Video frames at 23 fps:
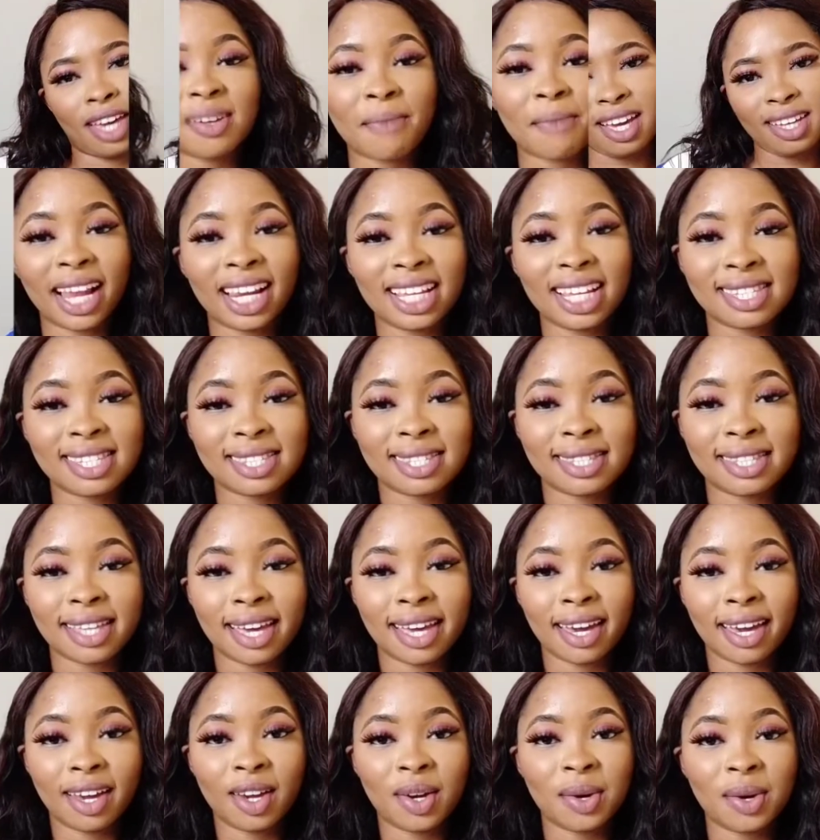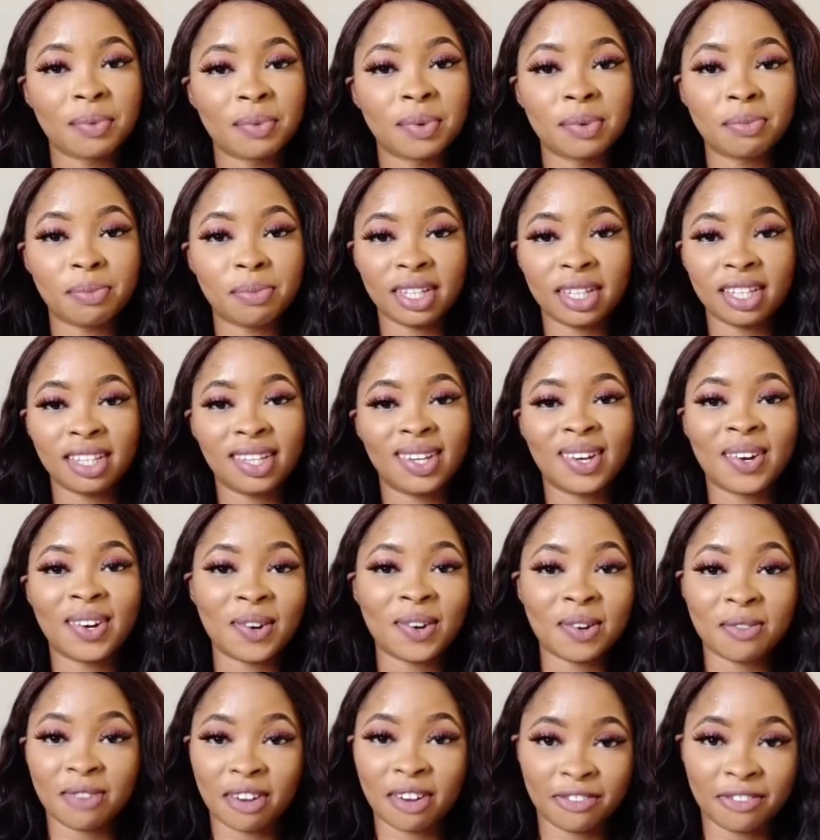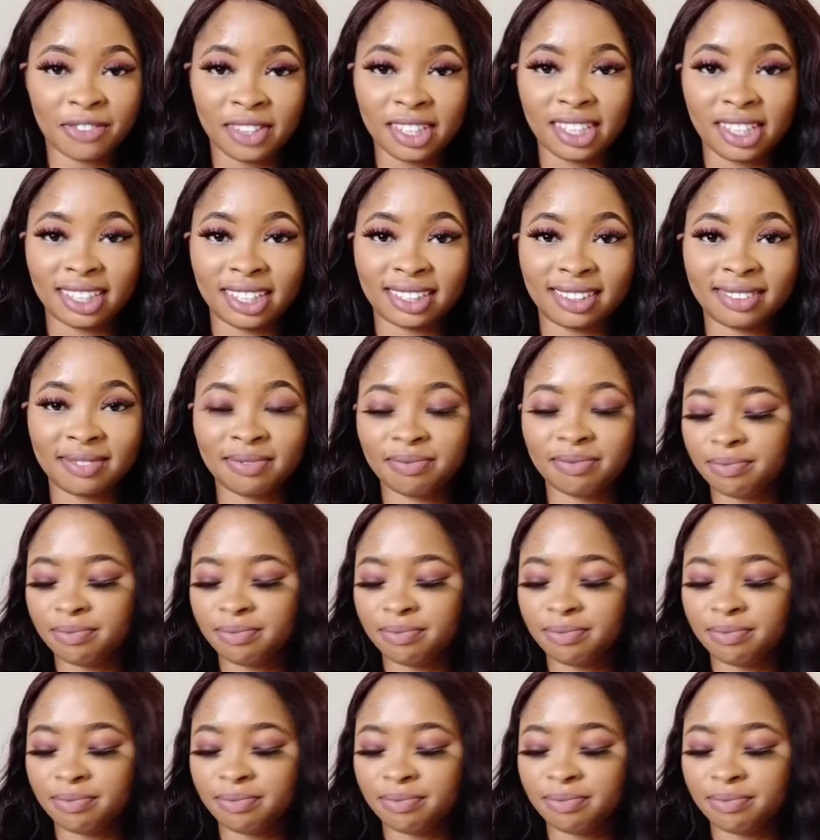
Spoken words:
So my list today would be overfeeding.